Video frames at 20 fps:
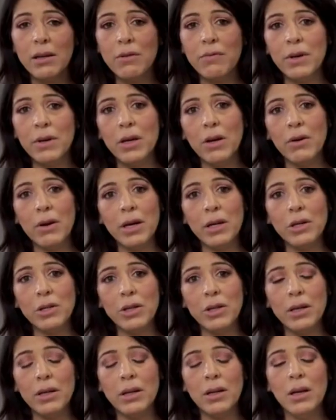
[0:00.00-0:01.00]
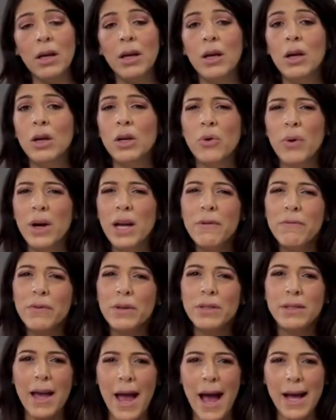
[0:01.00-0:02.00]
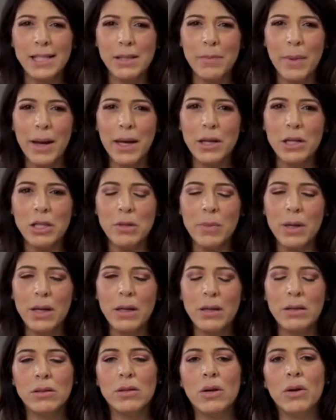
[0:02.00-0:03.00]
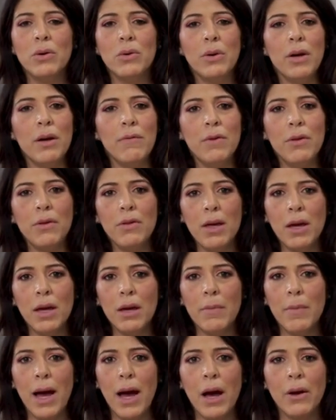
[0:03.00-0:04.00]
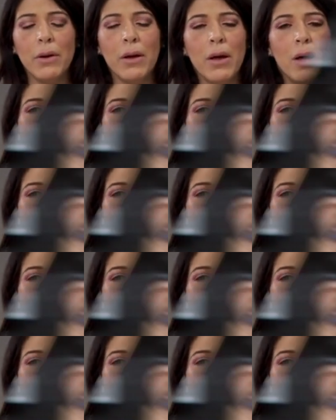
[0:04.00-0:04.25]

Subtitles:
configuration, great for task management. So if you think about